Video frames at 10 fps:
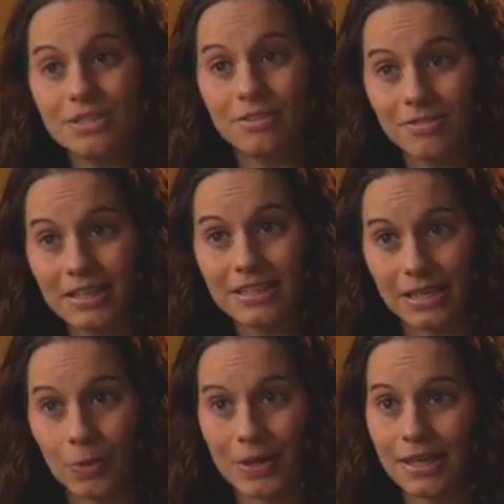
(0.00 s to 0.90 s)
the
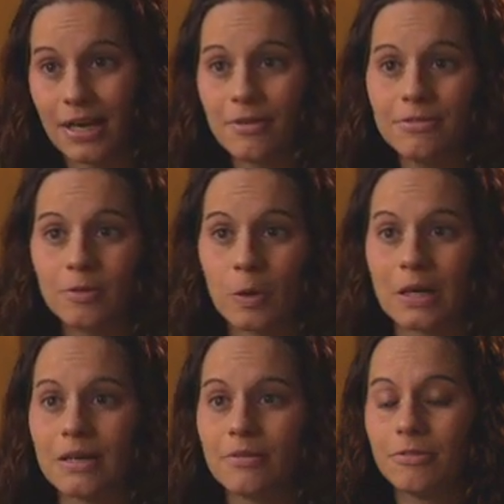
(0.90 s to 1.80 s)
funding going to come
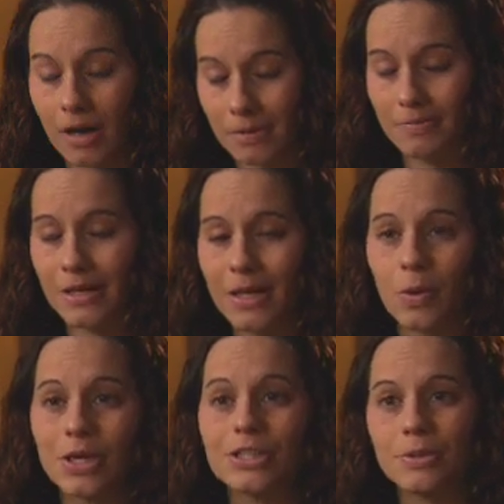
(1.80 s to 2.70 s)
for, from in
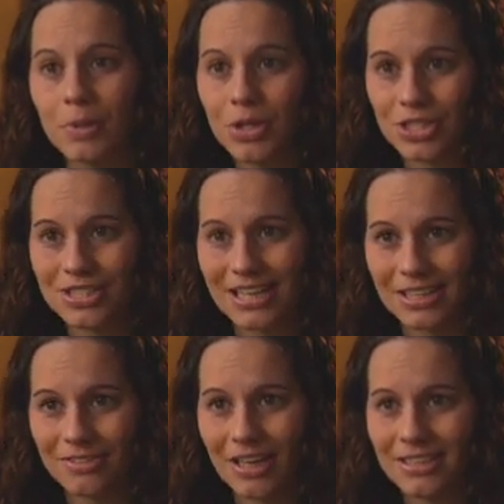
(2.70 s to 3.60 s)
order to purchase that
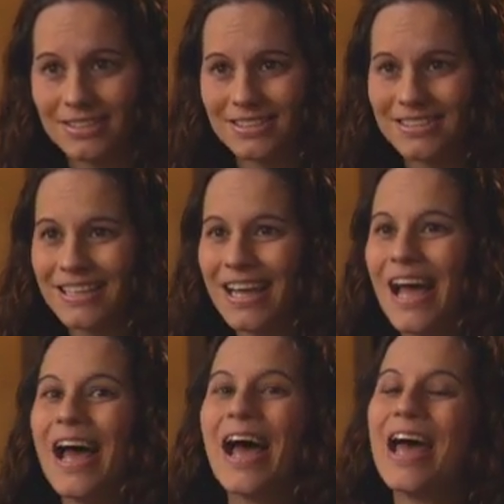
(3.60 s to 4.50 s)
device?
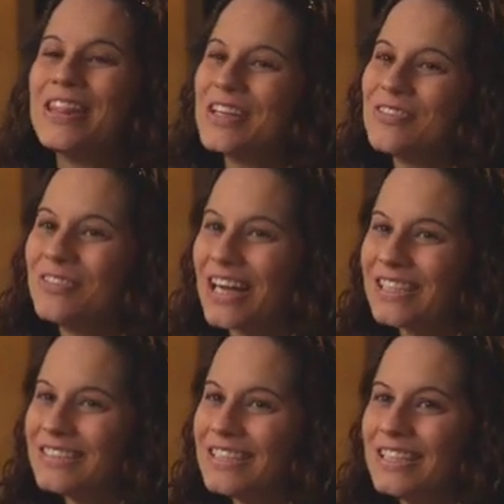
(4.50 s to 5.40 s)
And then
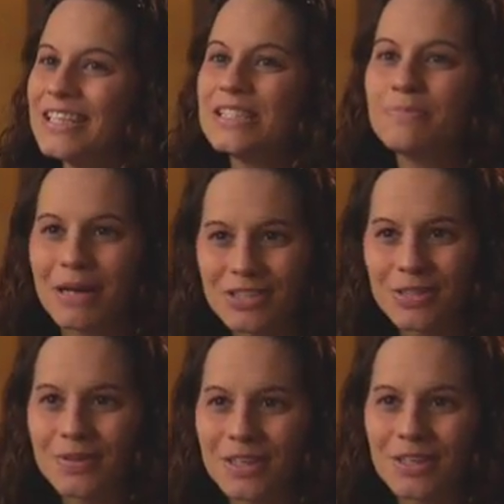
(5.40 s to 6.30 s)
finally, especially
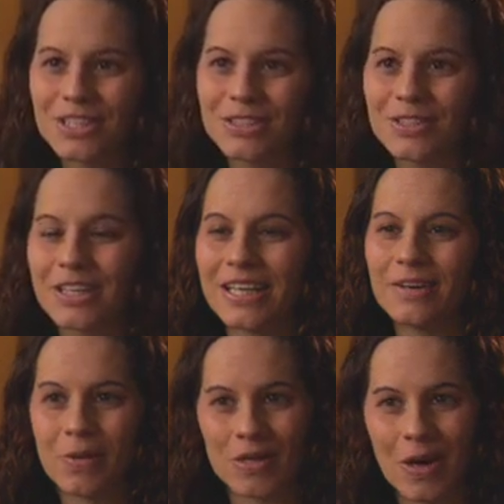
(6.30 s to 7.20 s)
with our children
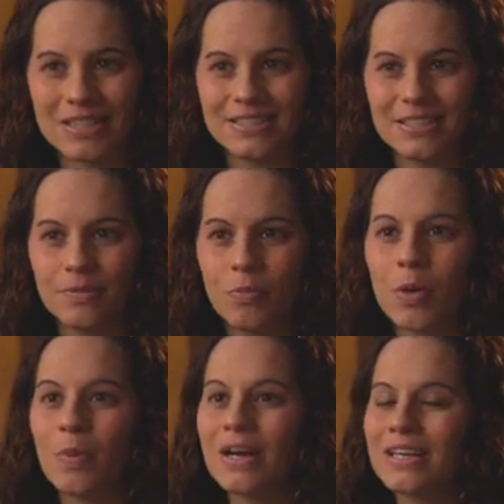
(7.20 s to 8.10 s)
with autism, we
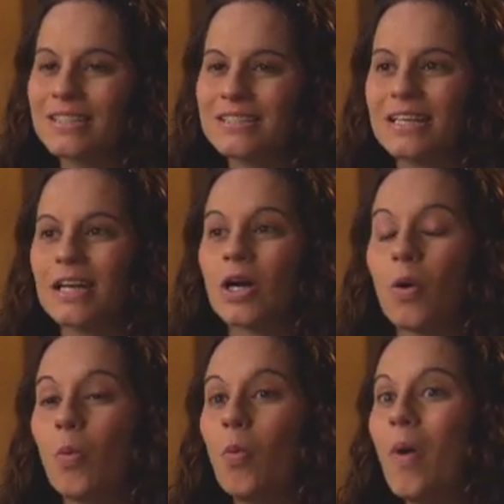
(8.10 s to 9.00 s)
want to consider
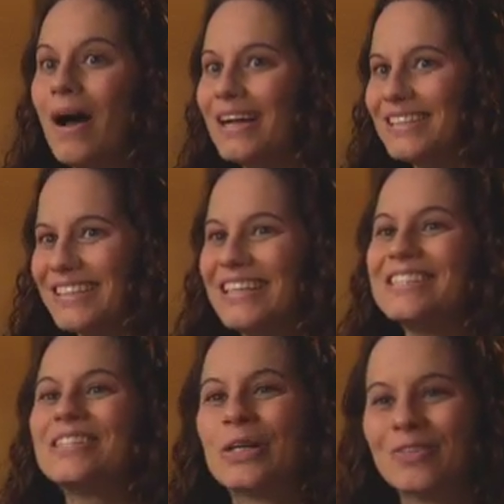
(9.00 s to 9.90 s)
what
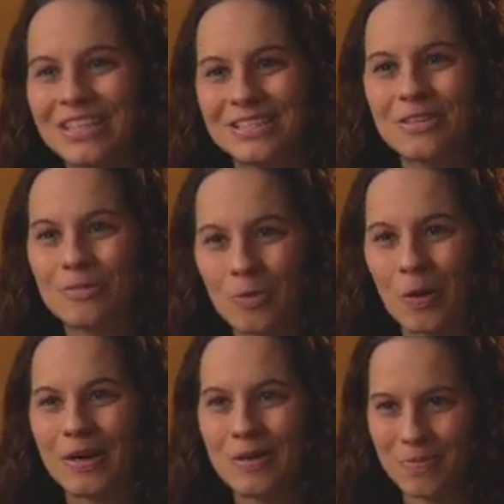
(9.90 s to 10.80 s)
is their reason
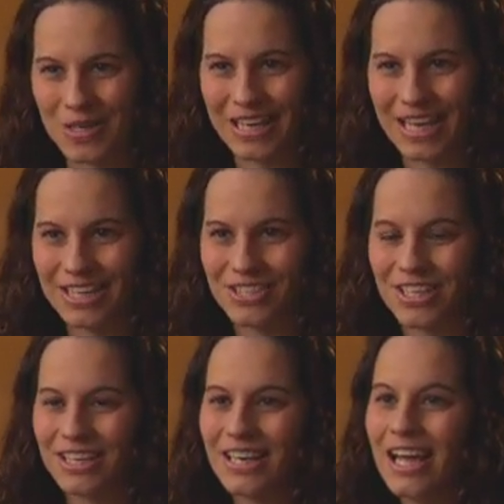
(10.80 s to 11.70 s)
for
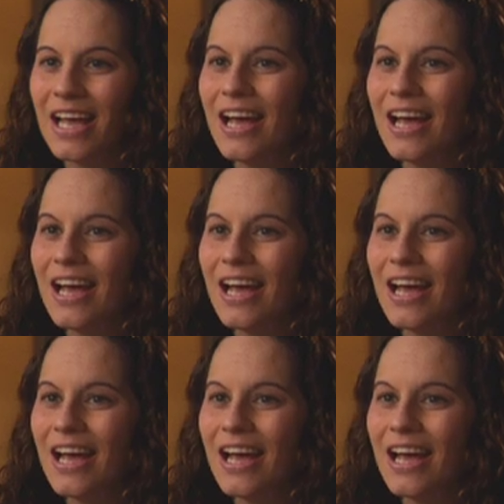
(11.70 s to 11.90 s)
communication.